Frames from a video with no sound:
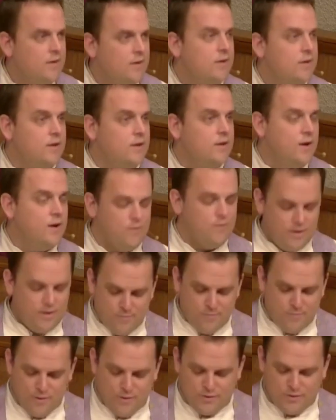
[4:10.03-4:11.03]
No one
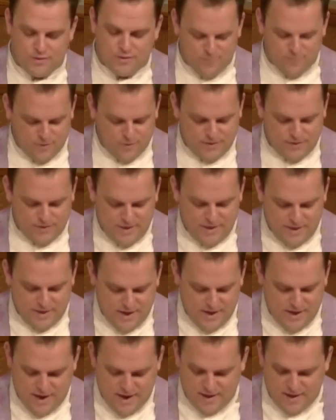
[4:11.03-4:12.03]
approached him or said
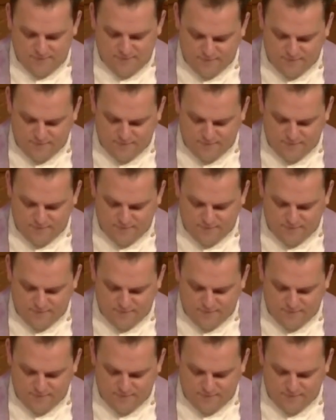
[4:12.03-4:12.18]
hi.